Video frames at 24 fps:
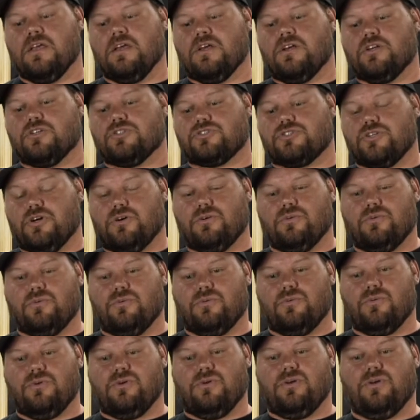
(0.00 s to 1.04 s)
So
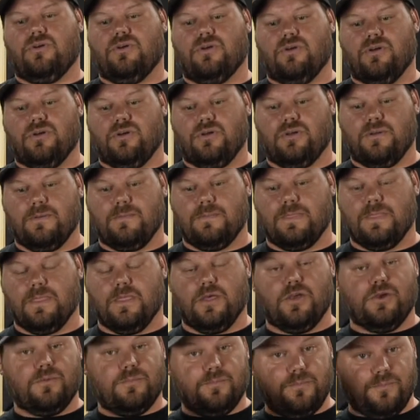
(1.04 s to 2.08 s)

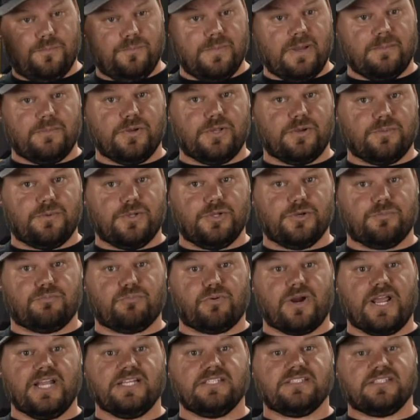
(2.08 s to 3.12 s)
remember, your
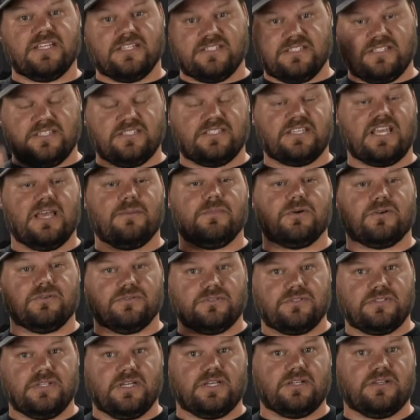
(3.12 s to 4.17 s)
brain sends these chemical
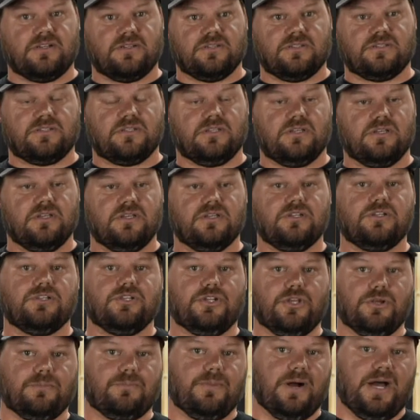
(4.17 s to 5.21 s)
signals to
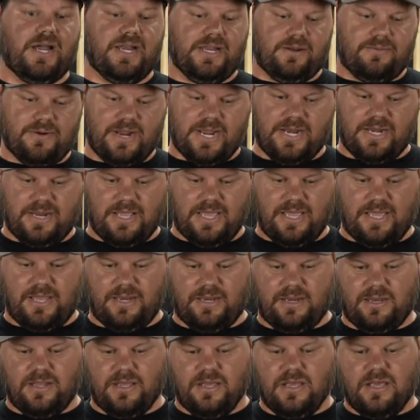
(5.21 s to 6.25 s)
your body, right?
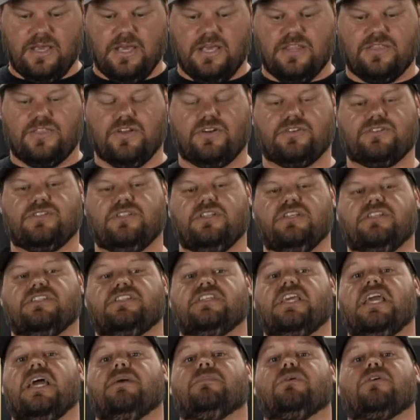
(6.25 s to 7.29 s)
And there's these
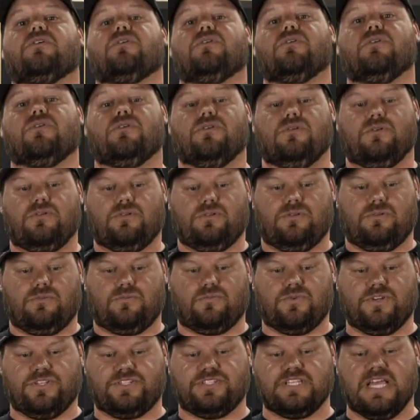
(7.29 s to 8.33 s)
chemical
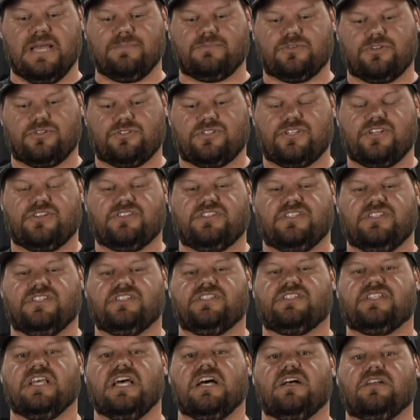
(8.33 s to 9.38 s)
receptors, there's these
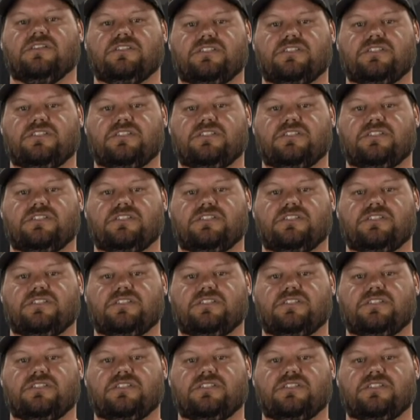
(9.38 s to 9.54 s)
cells